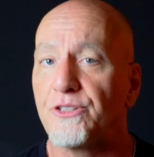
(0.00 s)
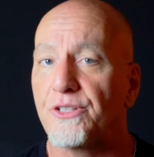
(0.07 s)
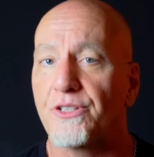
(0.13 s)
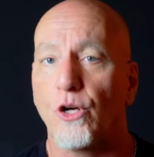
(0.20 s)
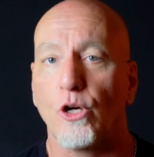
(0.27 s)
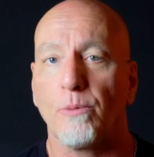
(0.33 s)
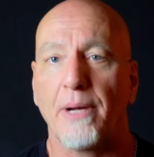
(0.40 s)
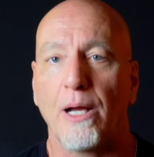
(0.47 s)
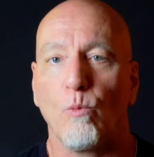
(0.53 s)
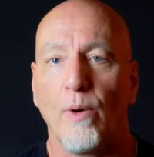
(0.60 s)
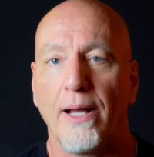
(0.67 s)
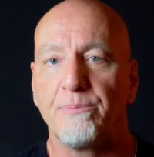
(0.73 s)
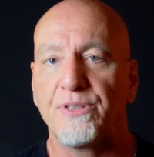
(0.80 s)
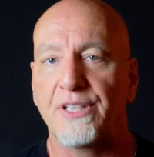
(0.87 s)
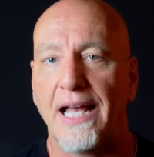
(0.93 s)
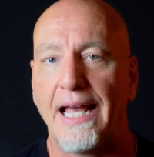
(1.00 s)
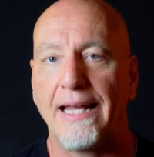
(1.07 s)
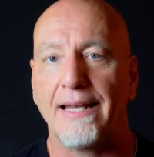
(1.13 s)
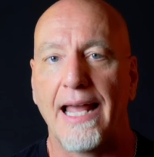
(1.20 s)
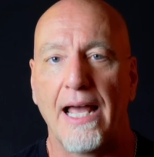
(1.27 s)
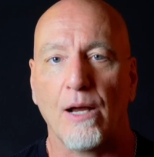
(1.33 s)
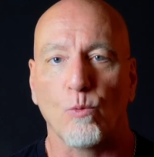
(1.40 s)
Just go to my
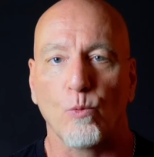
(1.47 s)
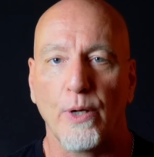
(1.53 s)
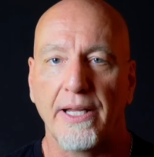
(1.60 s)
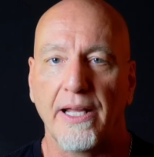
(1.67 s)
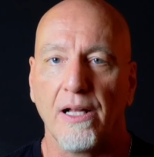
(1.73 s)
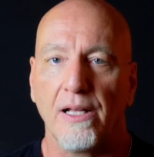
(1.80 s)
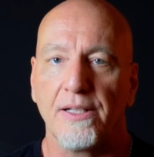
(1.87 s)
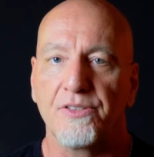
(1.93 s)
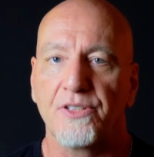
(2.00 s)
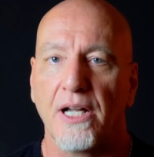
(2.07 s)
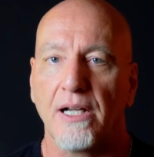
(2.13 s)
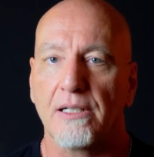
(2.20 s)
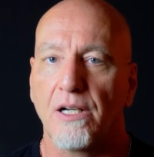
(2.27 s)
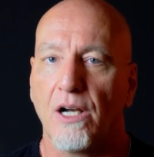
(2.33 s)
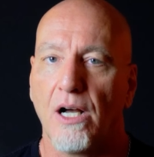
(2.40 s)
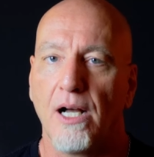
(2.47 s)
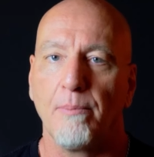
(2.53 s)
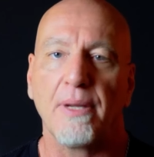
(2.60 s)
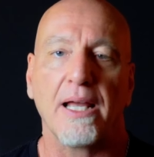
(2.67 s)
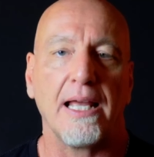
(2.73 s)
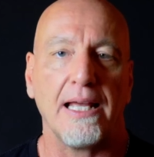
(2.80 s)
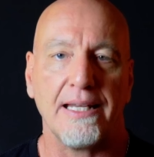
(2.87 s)
website at
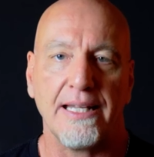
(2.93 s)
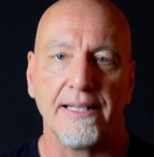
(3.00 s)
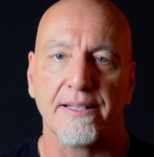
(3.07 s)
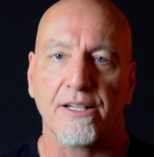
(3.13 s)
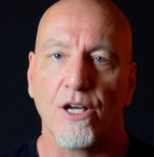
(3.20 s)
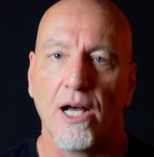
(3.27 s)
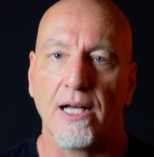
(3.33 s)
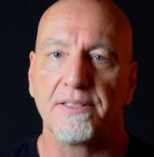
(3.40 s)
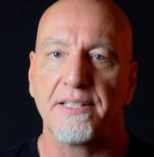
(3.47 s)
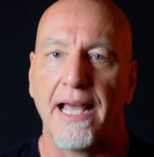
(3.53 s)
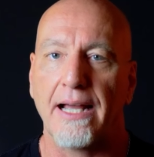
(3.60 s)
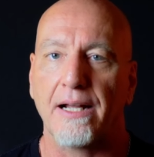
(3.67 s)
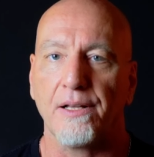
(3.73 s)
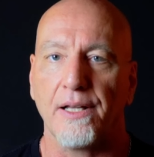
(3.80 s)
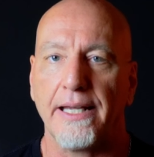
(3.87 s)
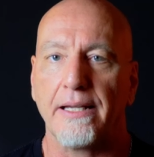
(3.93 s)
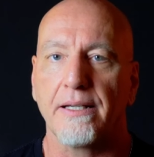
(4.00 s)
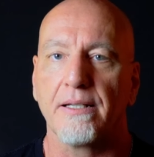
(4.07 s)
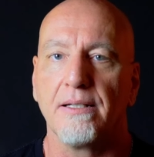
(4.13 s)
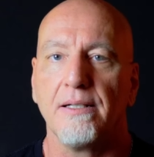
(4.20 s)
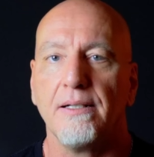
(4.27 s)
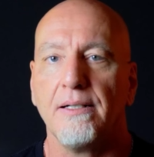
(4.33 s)
rickellis.com and hit the contact link.